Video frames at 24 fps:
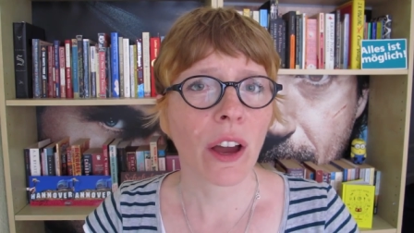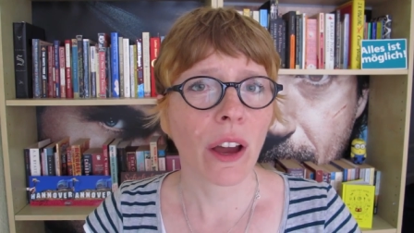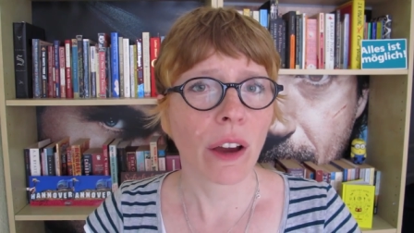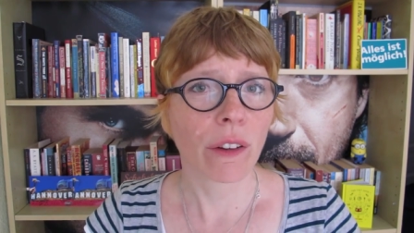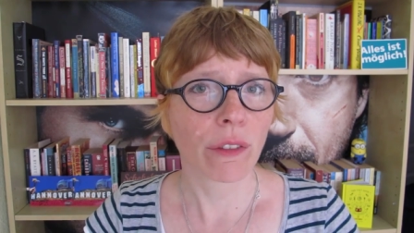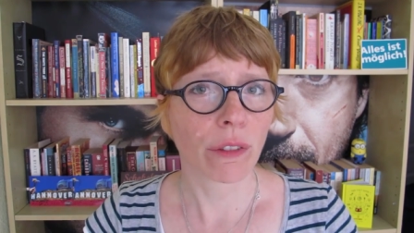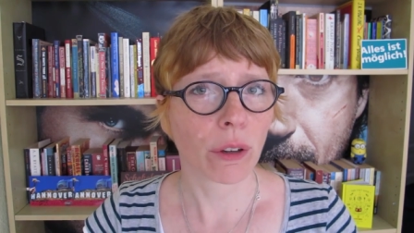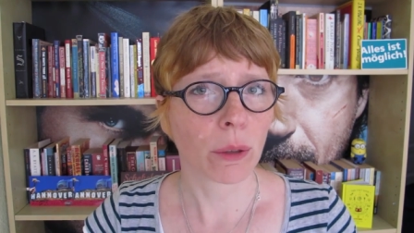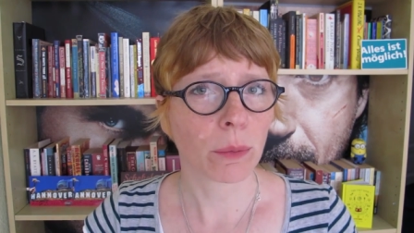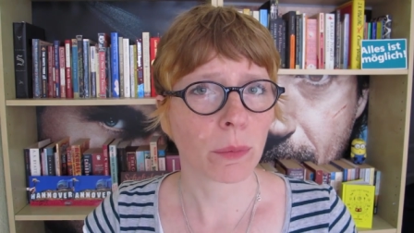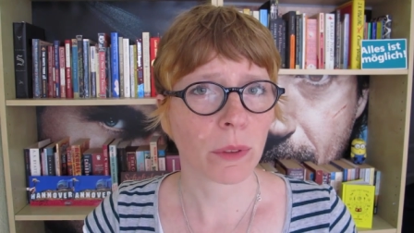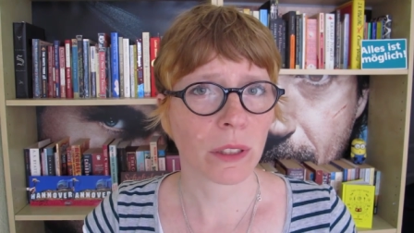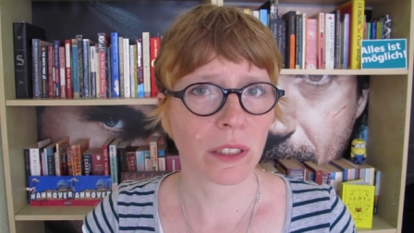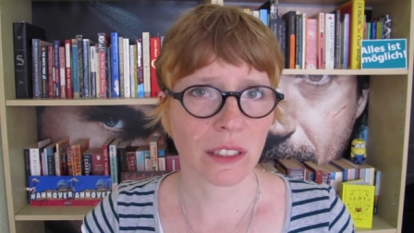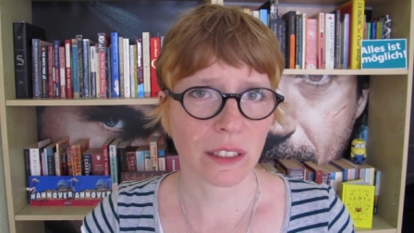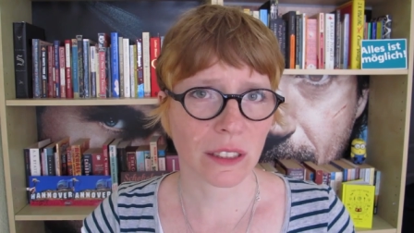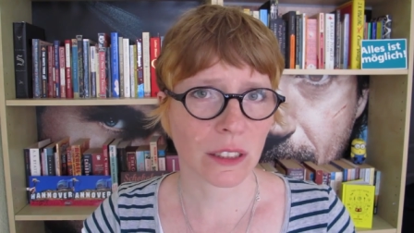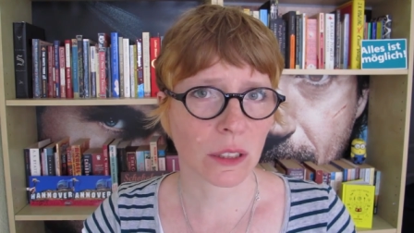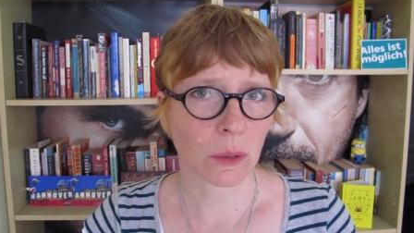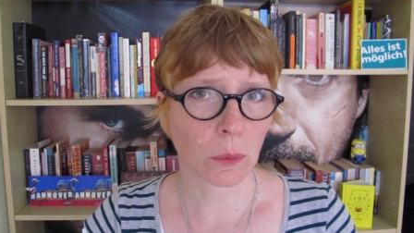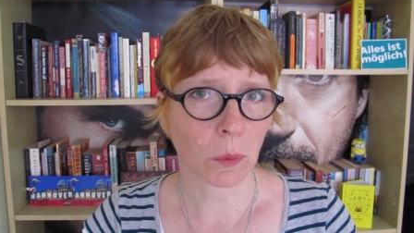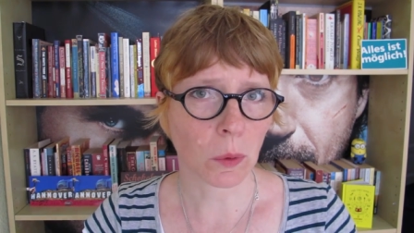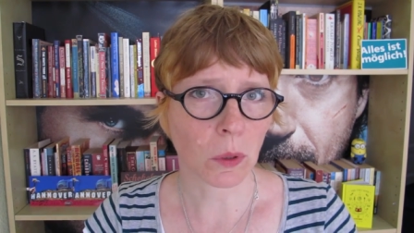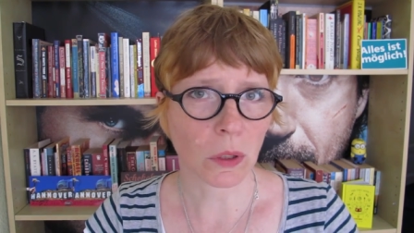from the
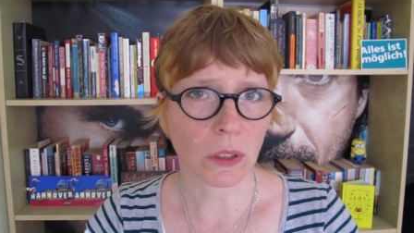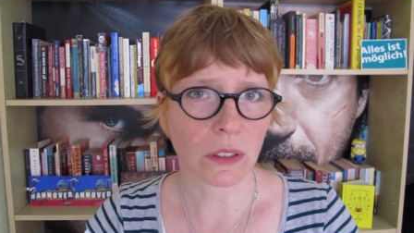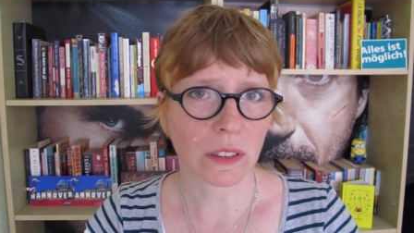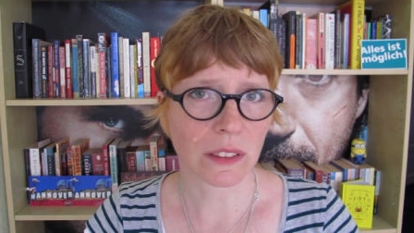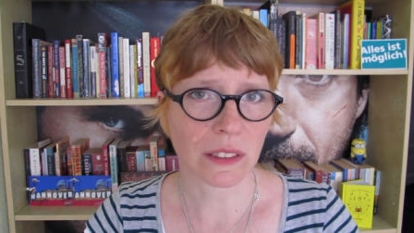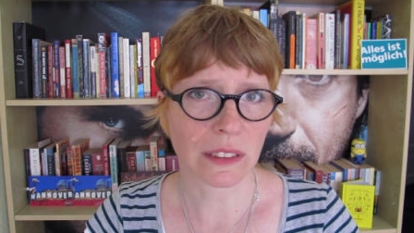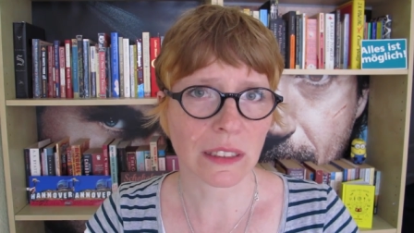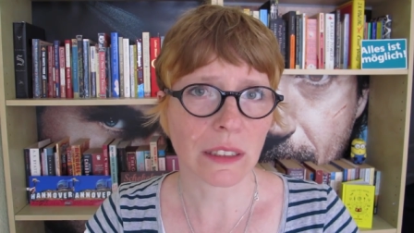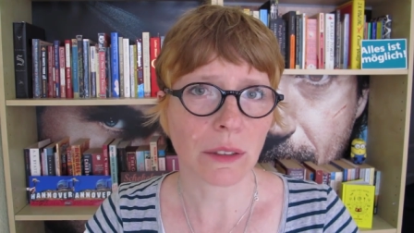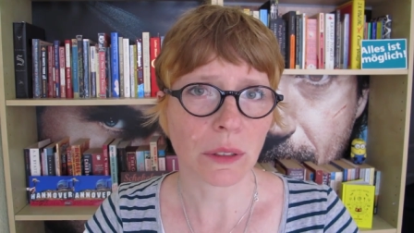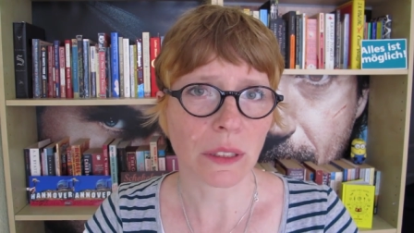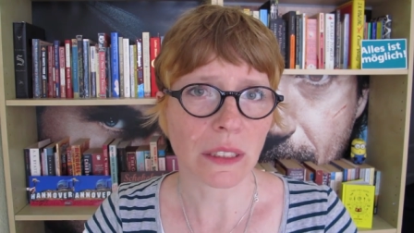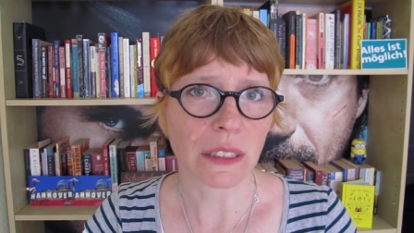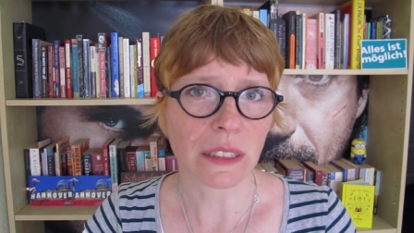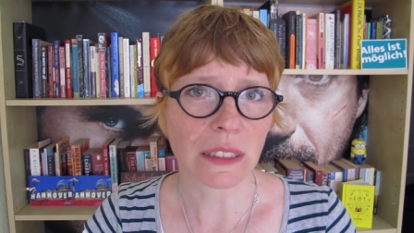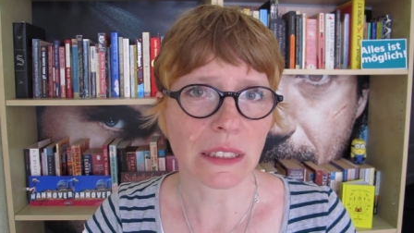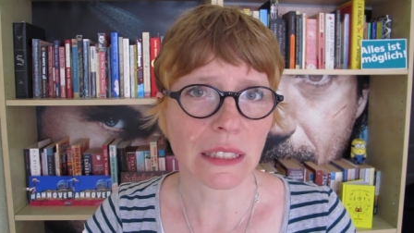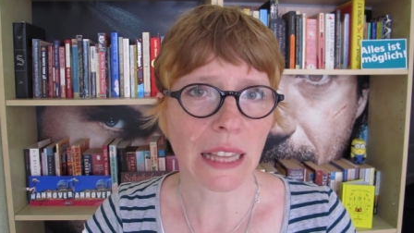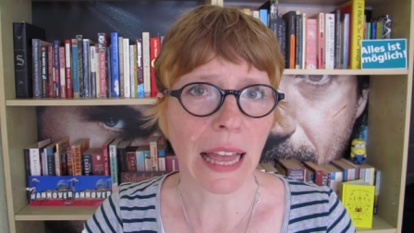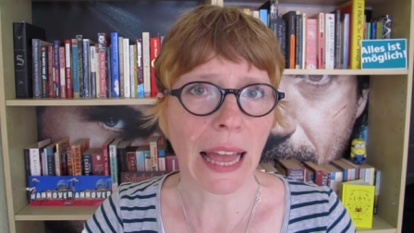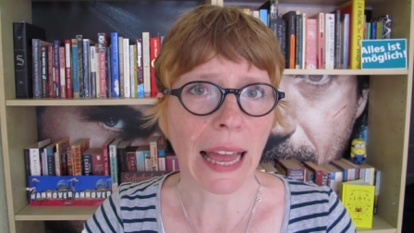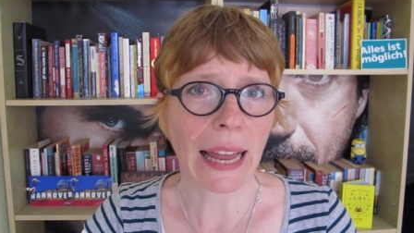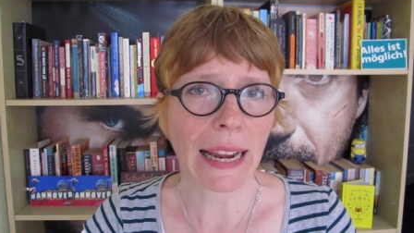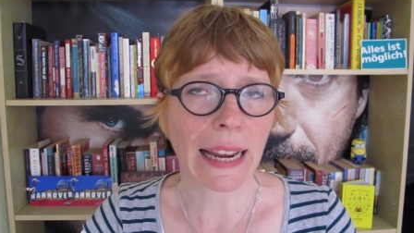Discworld series
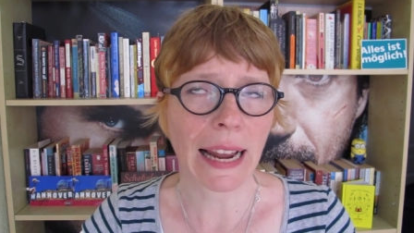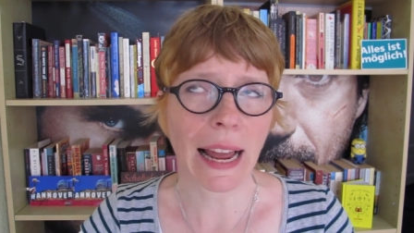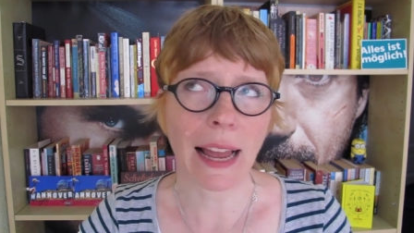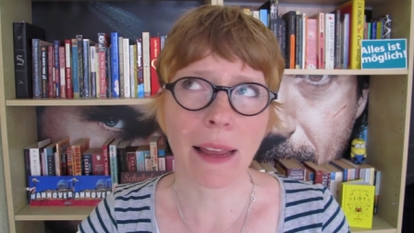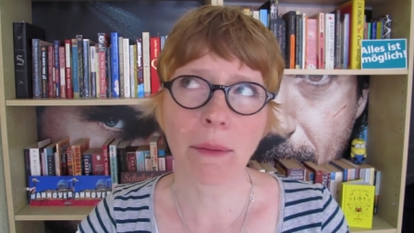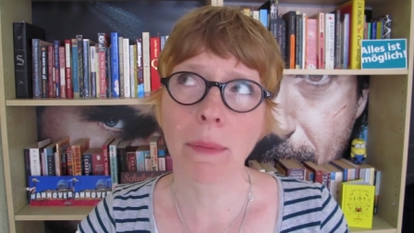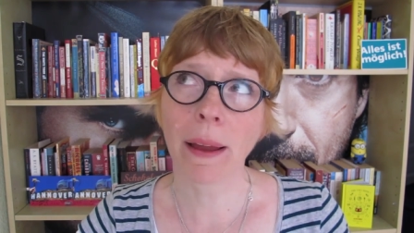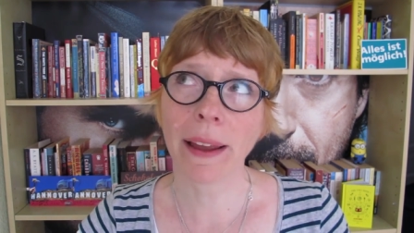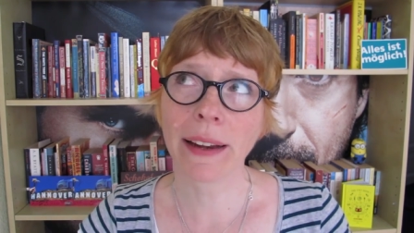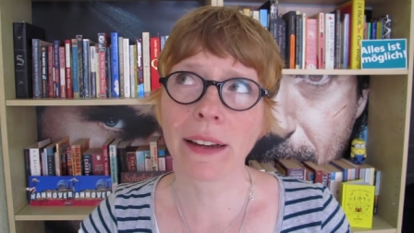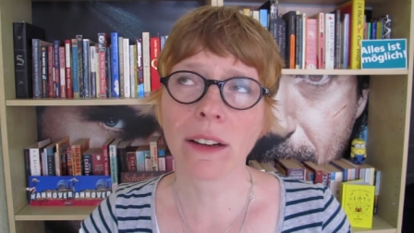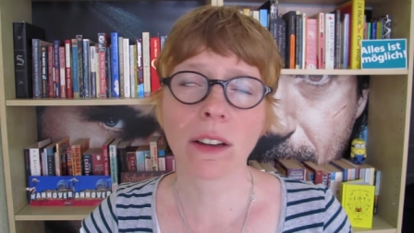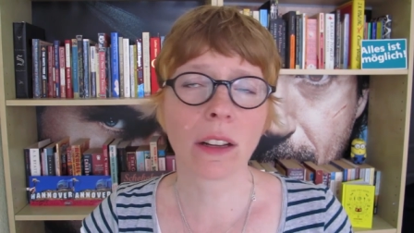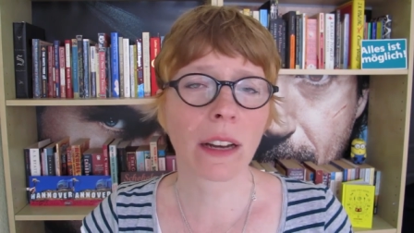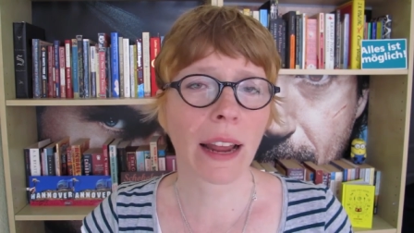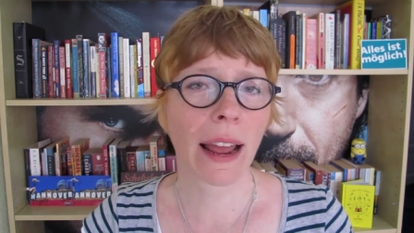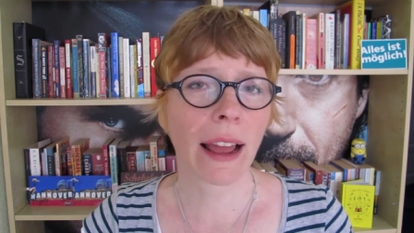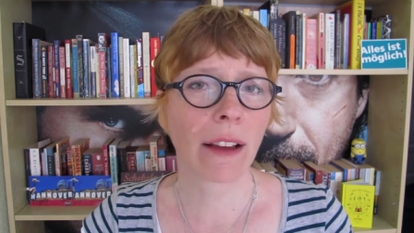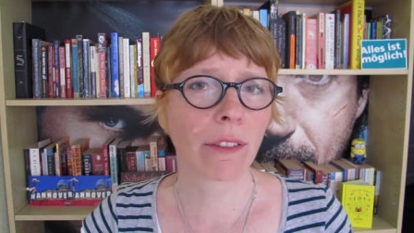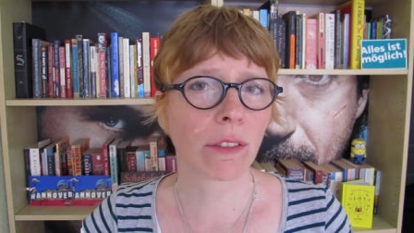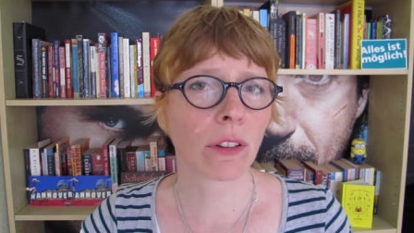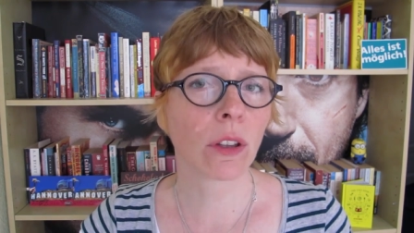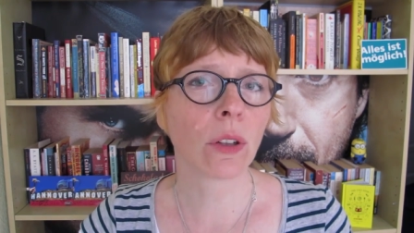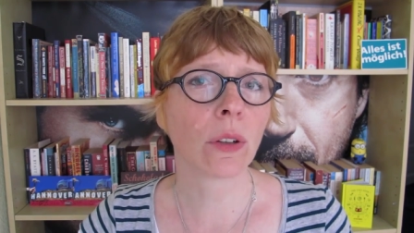that I might not
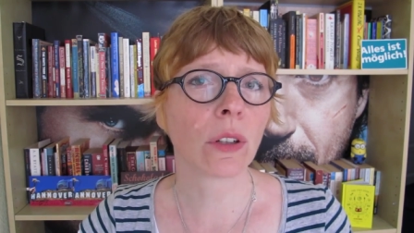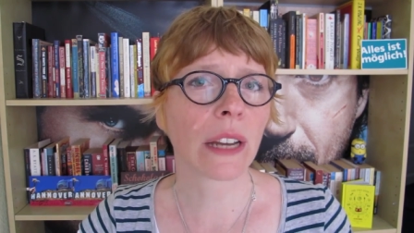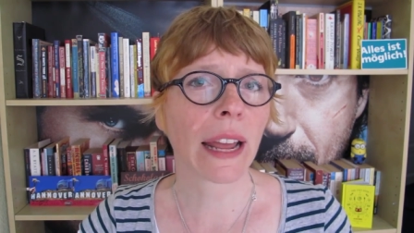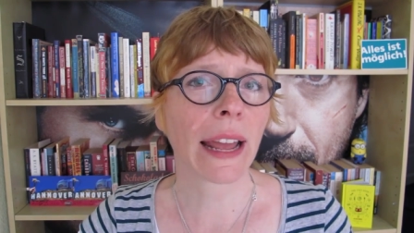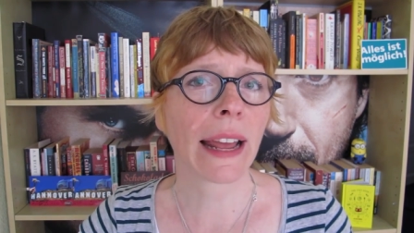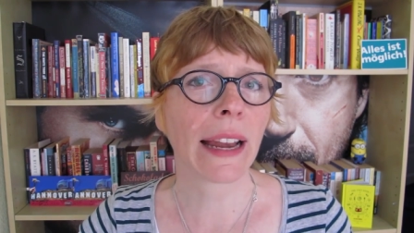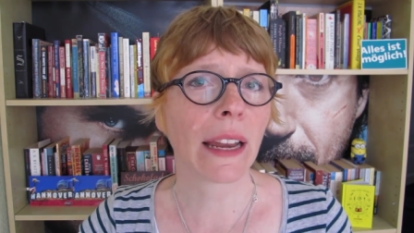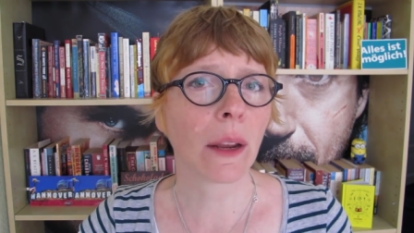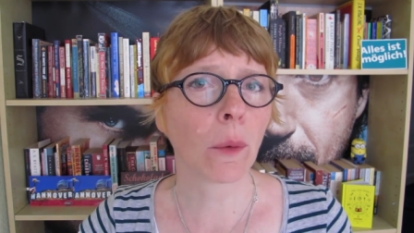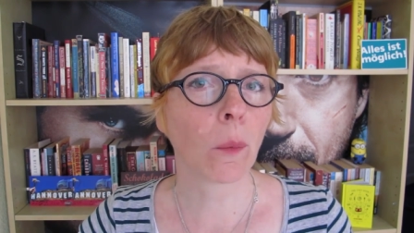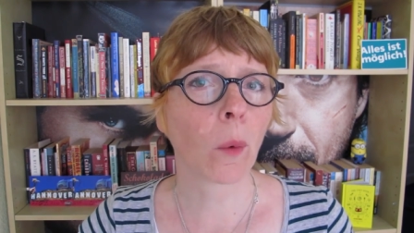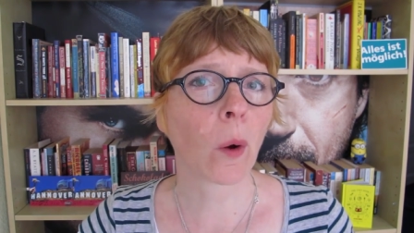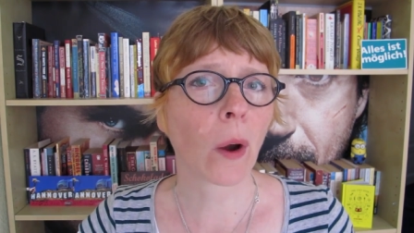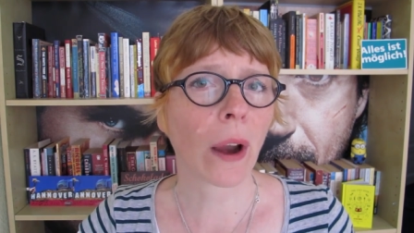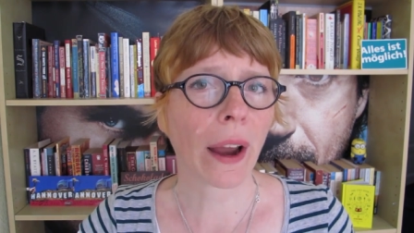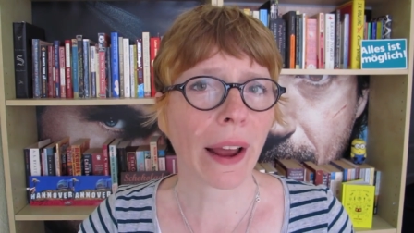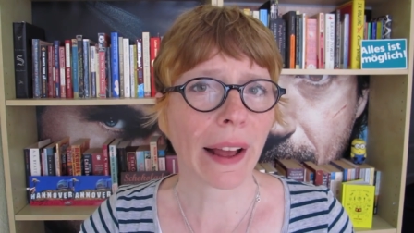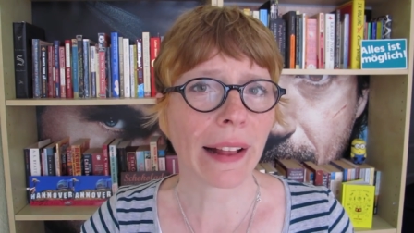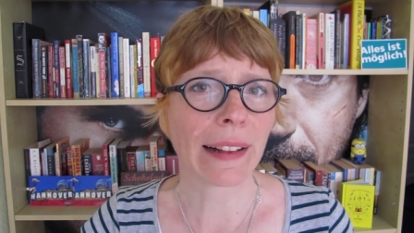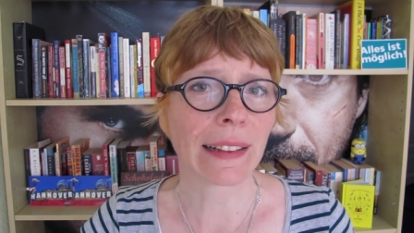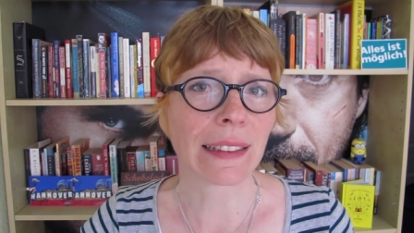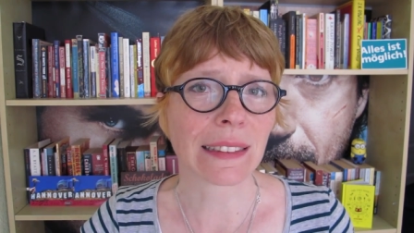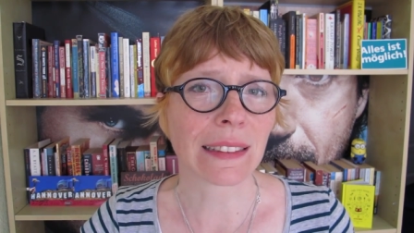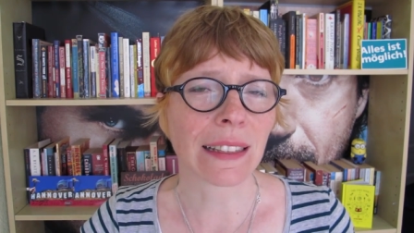have learned anywhere
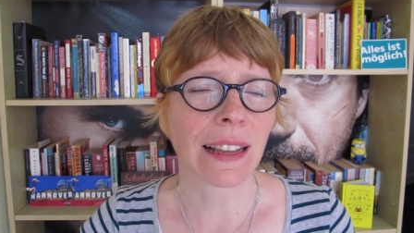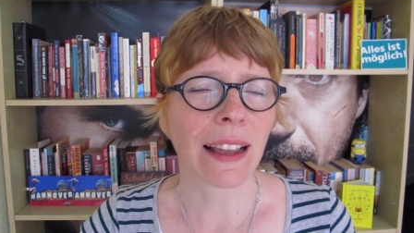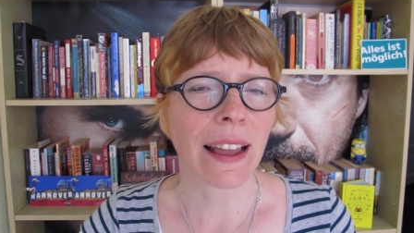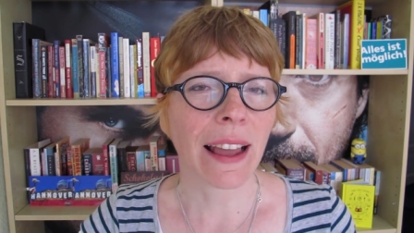else.